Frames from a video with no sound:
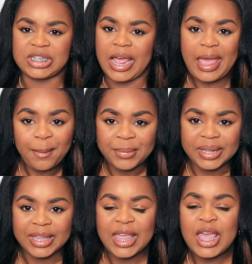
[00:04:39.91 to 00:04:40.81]

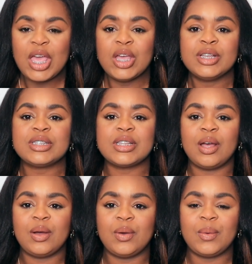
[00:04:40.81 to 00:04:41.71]
happening.
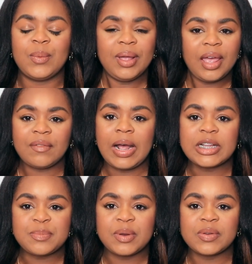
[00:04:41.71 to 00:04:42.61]
So what have
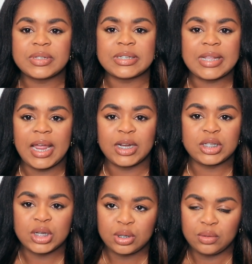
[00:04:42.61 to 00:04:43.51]
hospitals decided
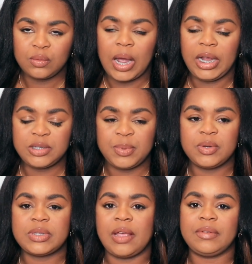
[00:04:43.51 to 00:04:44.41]
to do?
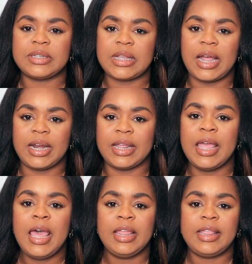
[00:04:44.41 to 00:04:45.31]
Hospitals have decided
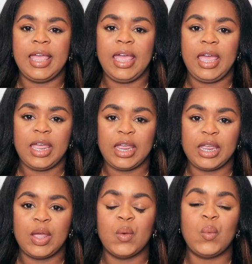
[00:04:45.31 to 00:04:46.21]
that,
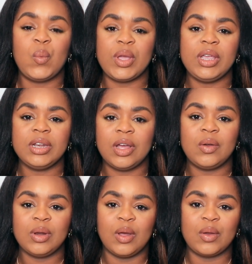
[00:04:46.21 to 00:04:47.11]
hey, we
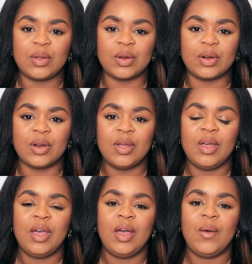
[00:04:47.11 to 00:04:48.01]
no longer
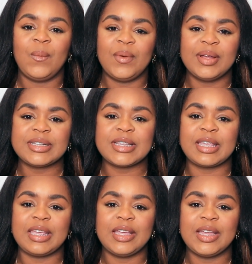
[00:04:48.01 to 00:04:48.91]
want to
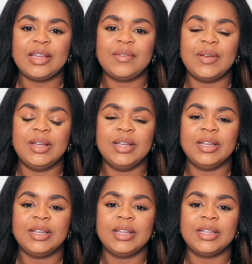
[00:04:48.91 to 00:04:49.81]
give
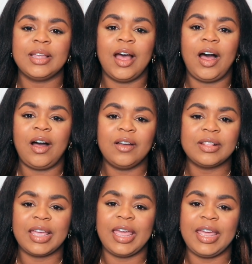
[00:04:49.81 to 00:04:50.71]
all
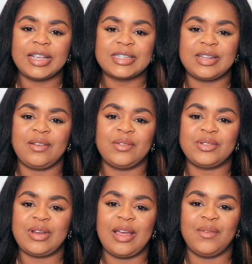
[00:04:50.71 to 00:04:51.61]
the external
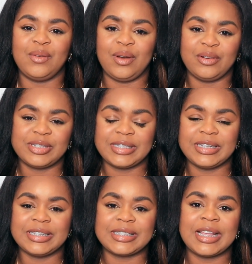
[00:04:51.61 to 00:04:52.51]
travel
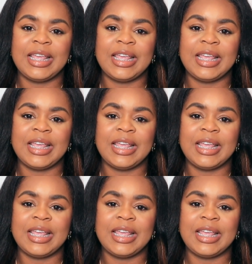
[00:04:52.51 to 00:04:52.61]
nurses